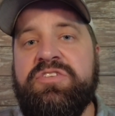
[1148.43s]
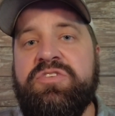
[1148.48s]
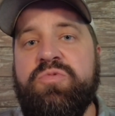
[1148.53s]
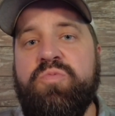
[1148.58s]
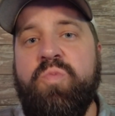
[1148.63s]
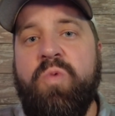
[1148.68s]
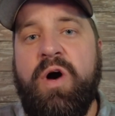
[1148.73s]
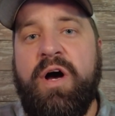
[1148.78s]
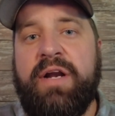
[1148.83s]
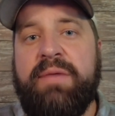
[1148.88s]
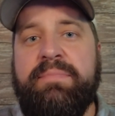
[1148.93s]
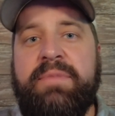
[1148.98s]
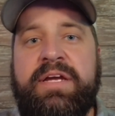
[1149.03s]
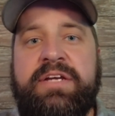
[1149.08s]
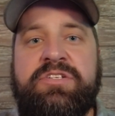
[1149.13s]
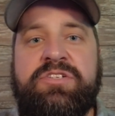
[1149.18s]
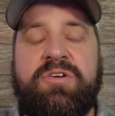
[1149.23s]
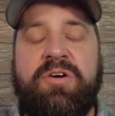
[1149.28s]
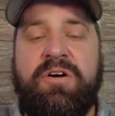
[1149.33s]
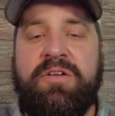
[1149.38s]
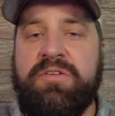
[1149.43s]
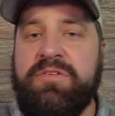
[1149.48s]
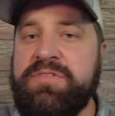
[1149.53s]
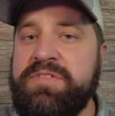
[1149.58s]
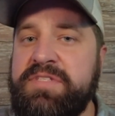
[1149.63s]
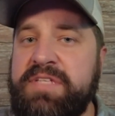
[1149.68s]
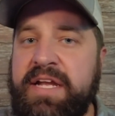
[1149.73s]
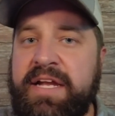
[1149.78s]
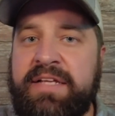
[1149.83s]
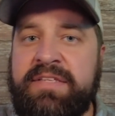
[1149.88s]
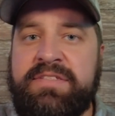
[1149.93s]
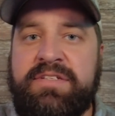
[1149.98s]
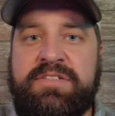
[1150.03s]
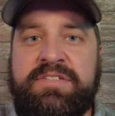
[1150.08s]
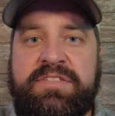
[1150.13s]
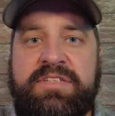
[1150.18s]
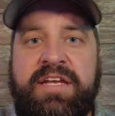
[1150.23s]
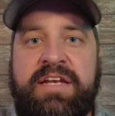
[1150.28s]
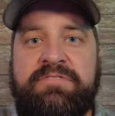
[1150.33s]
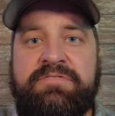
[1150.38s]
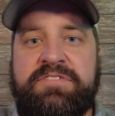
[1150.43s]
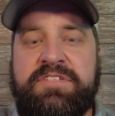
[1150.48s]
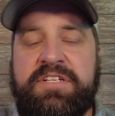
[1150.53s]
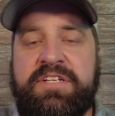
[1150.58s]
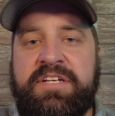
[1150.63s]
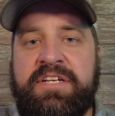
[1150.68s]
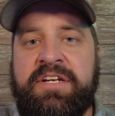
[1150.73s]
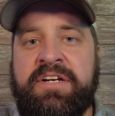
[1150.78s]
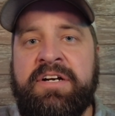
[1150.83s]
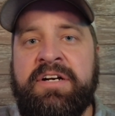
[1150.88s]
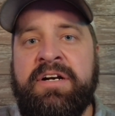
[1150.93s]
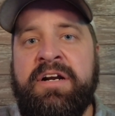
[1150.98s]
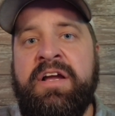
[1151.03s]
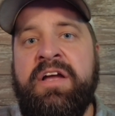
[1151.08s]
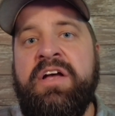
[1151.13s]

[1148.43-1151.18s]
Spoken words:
You want to make sure all those stands are safe, secure.